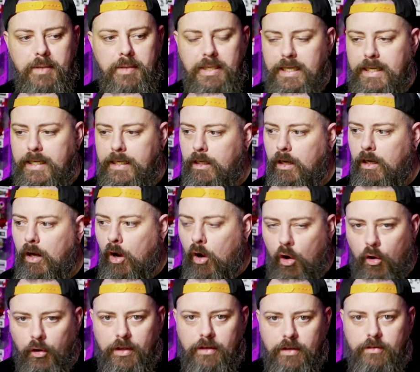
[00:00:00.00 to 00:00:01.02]
being
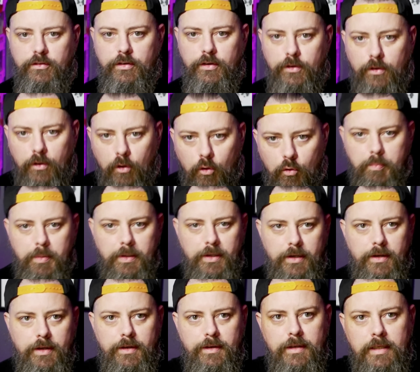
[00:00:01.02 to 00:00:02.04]
honest and
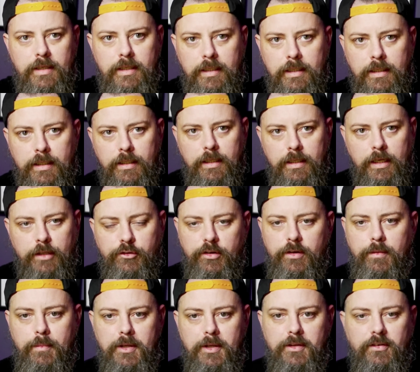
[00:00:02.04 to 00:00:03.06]
open and
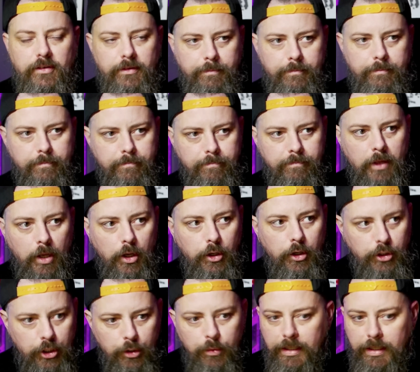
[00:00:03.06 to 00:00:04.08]
legitimate.
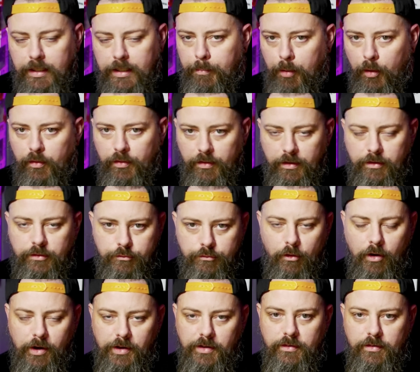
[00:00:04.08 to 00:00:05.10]
You need to put this
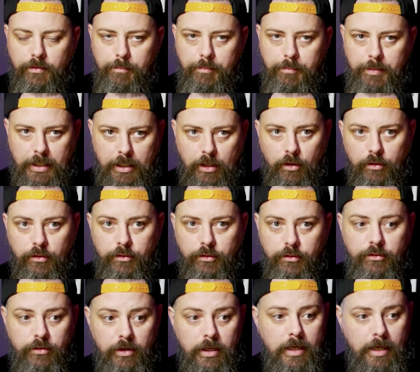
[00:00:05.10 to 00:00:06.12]
right
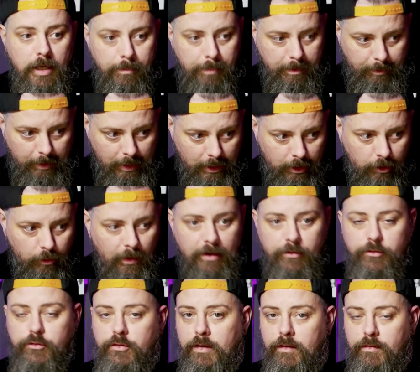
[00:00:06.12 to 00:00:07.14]
because people are
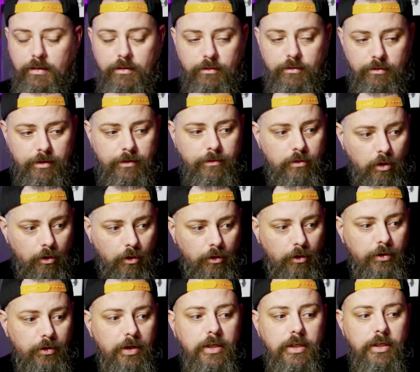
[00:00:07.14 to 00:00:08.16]
questioning things that have gone
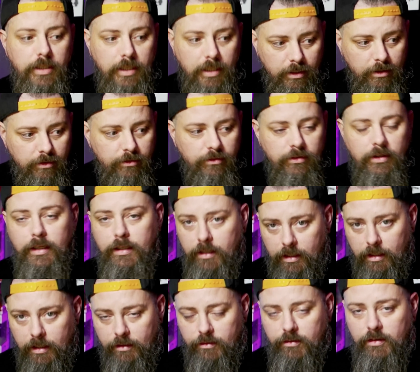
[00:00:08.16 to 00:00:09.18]
on years and
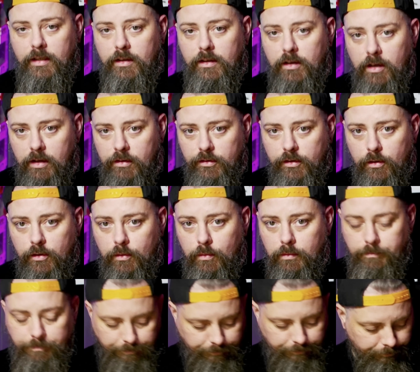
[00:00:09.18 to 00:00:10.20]
years and years ago.
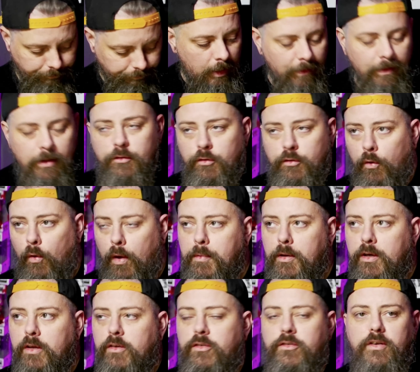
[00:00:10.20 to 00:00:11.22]
And that's all I'm
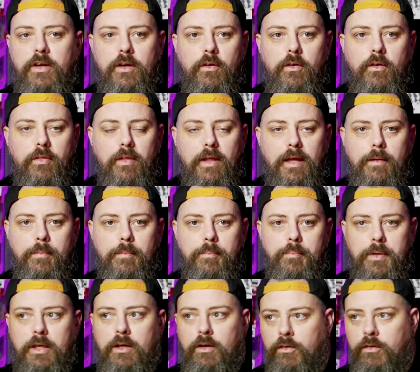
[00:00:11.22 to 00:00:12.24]
going to say on that,
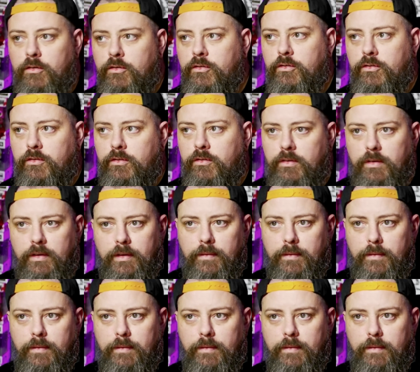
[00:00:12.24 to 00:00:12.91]
because